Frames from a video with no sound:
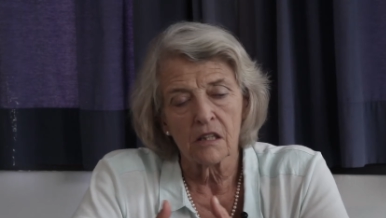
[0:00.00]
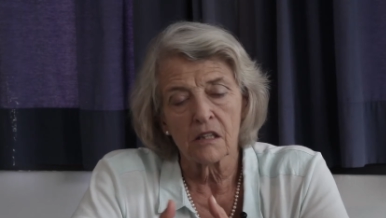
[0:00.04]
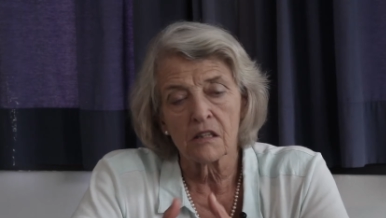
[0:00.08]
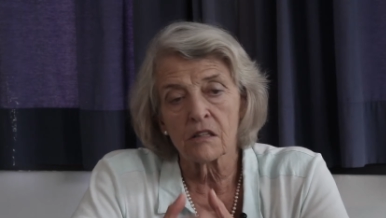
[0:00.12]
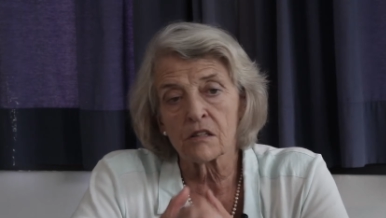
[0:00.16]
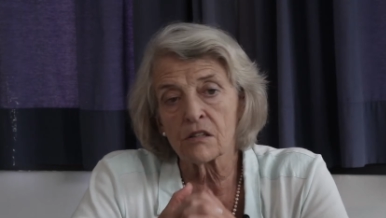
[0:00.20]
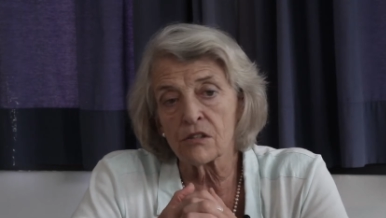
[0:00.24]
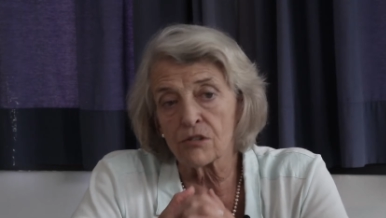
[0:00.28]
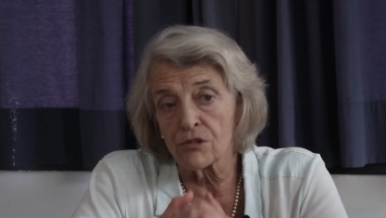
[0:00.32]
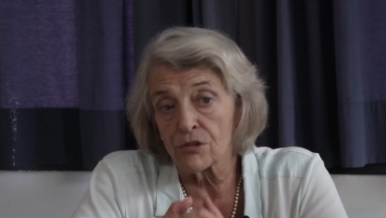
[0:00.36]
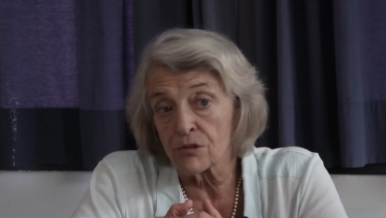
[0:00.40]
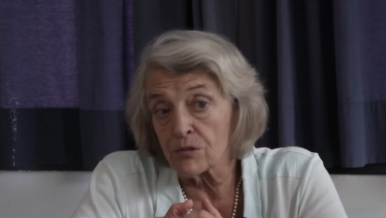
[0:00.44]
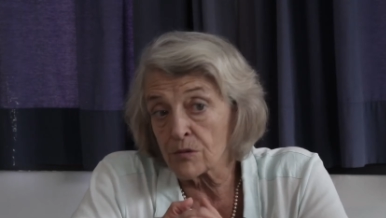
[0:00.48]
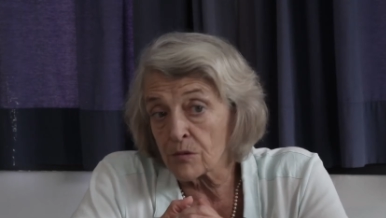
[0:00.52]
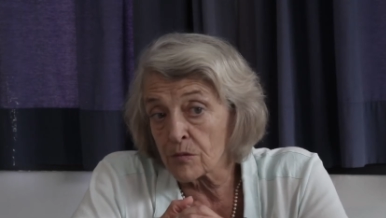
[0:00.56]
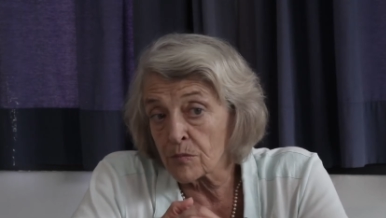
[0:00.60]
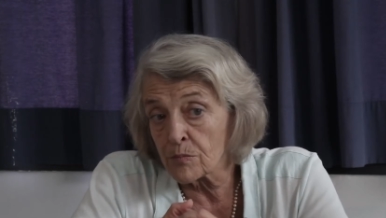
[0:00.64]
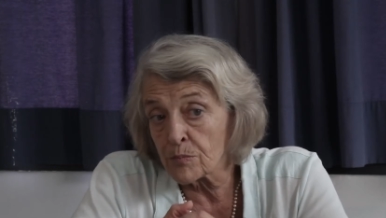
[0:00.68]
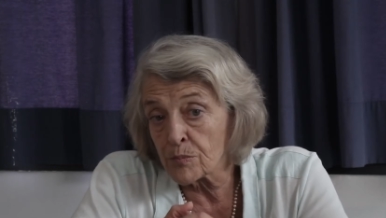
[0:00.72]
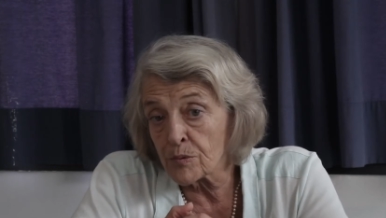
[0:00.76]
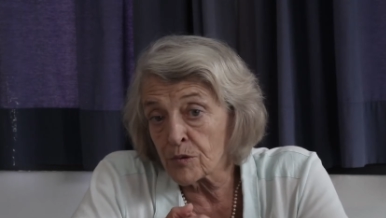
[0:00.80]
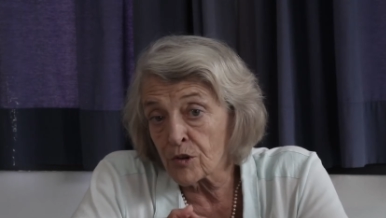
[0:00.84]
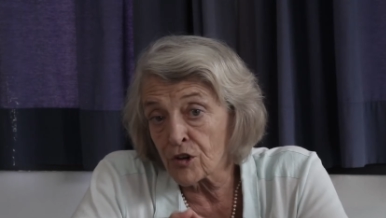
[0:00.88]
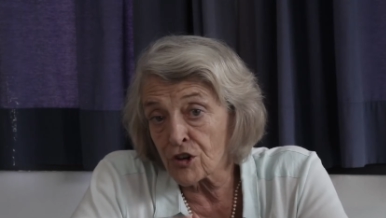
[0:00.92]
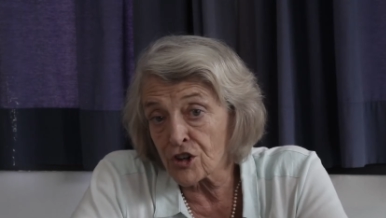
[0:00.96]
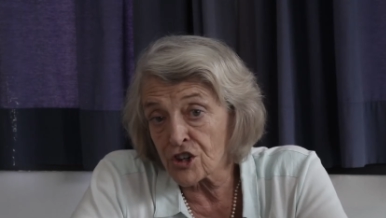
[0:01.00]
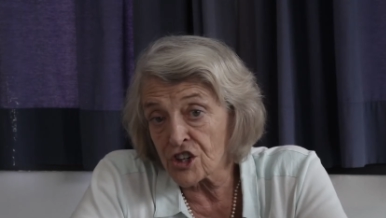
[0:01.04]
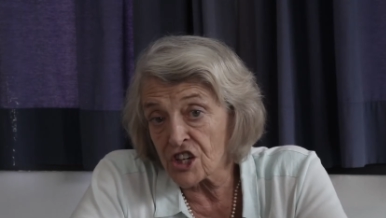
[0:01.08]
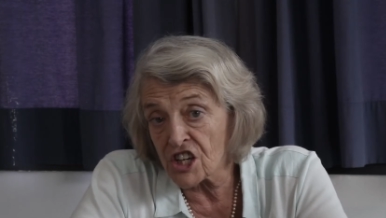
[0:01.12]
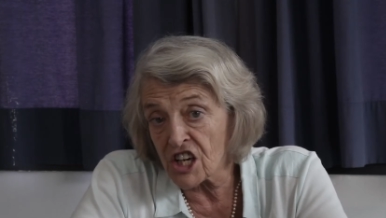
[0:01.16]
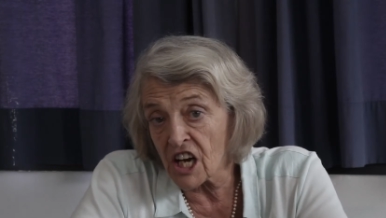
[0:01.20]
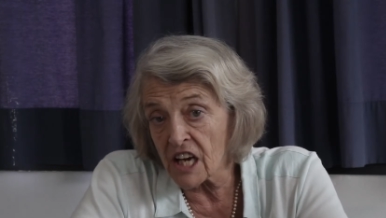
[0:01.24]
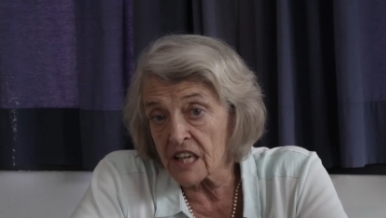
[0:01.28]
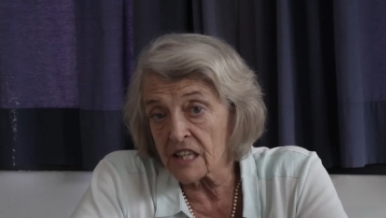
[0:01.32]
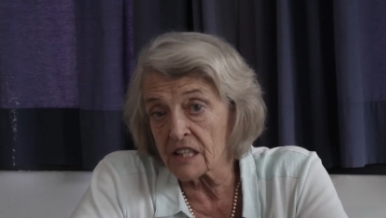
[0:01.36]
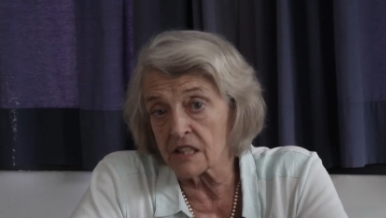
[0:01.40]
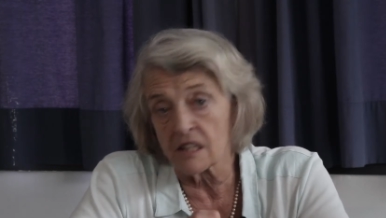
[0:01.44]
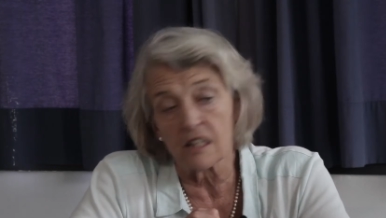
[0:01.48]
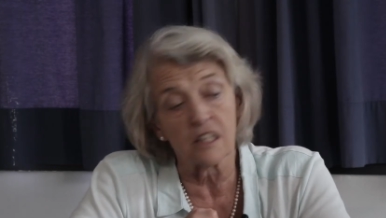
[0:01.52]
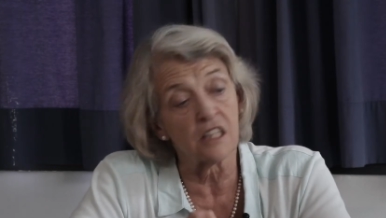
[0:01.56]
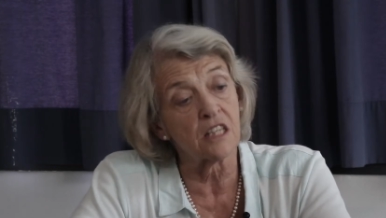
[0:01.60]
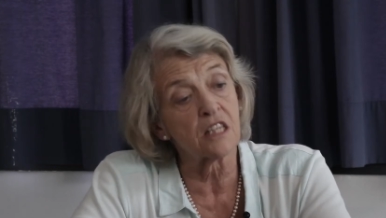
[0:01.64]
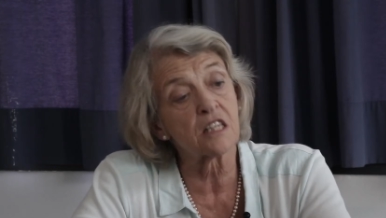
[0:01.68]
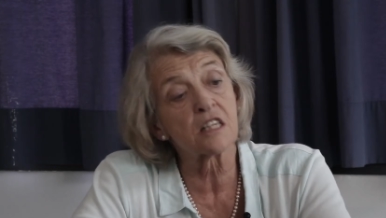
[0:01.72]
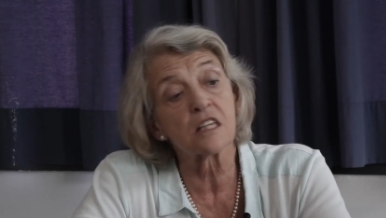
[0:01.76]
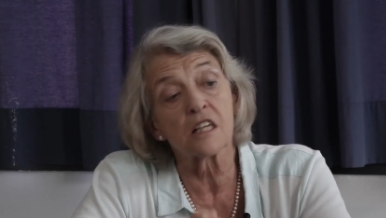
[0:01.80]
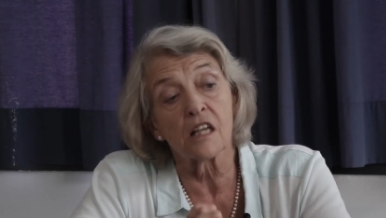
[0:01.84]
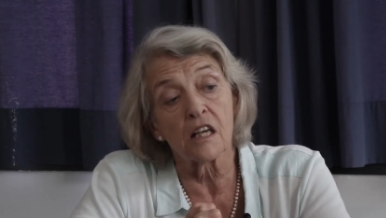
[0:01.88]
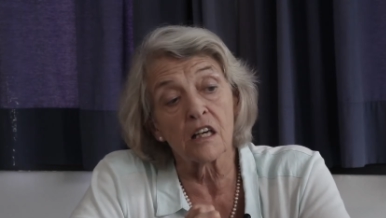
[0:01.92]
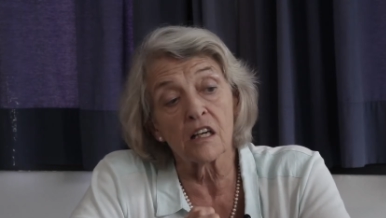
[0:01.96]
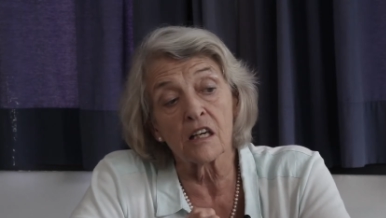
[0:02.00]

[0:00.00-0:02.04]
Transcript: to create these